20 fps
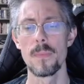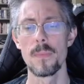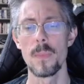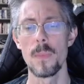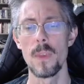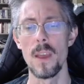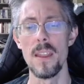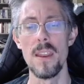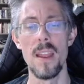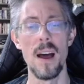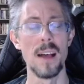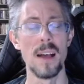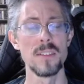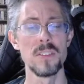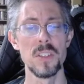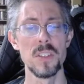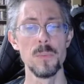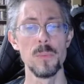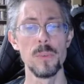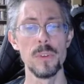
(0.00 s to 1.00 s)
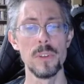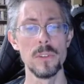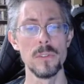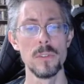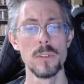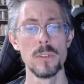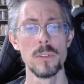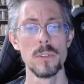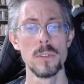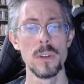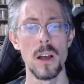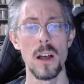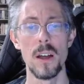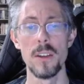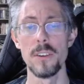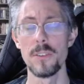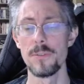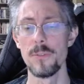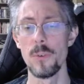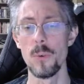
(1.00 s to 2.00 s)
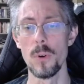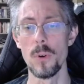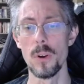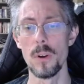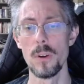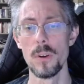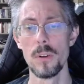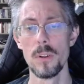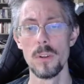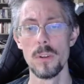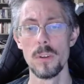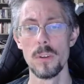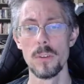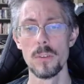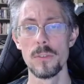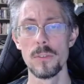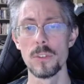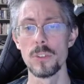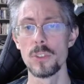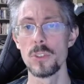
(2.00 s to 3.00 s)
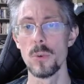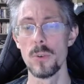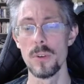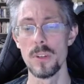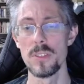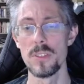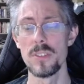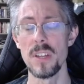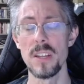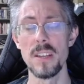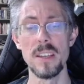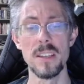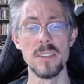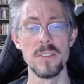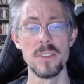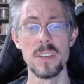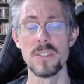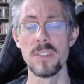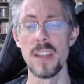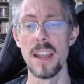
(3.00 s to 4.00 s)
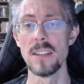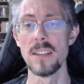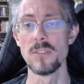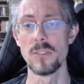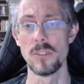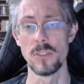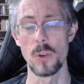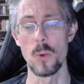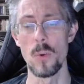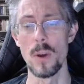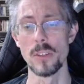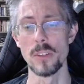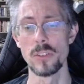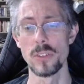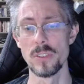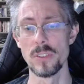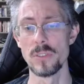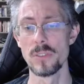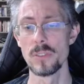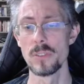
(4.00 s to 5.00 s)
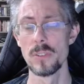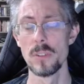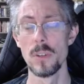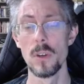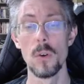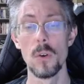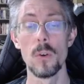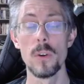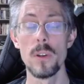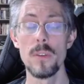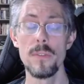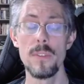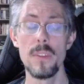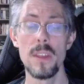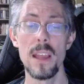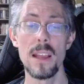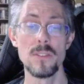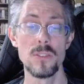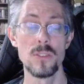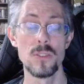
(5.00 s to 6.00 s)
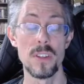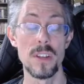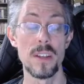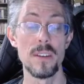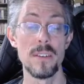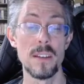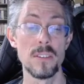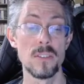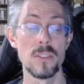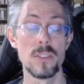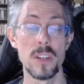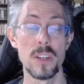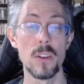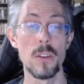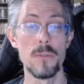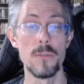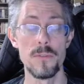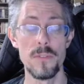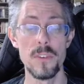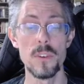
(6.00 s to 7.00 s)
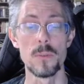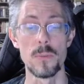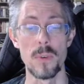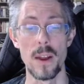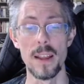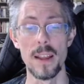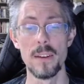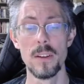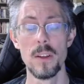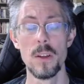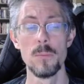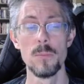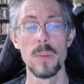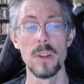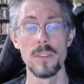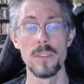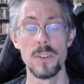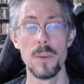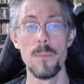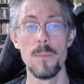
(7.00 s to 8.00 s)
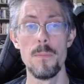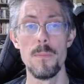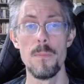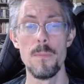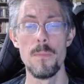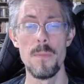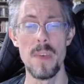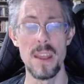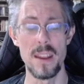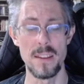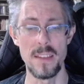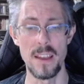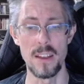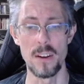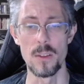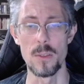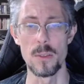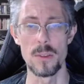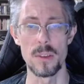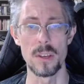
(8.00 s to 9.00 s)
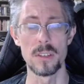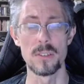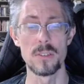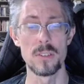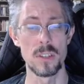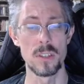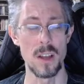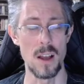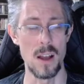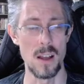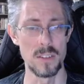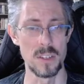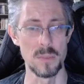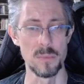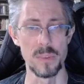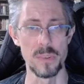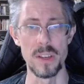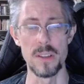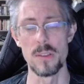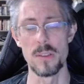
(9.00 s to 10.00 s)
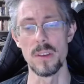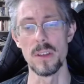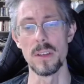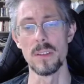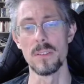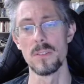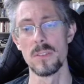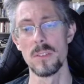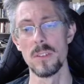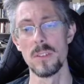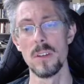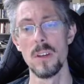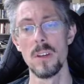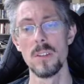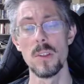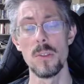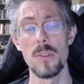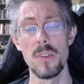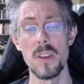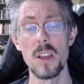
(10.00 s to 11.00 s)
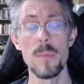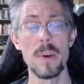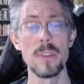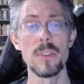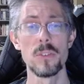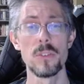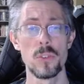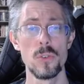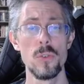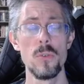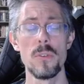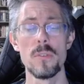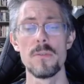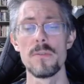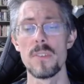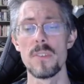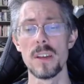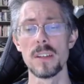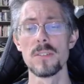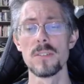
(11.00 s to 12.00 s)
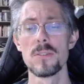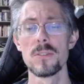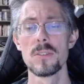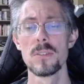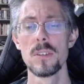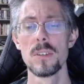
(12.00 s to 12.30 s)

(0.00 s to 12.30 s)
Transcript: And not simply hunt for the shortest and easiest answer to questions, or even the answers that necessarily feel right, but to meditate on things, to contemplate things, to think about the truth of things.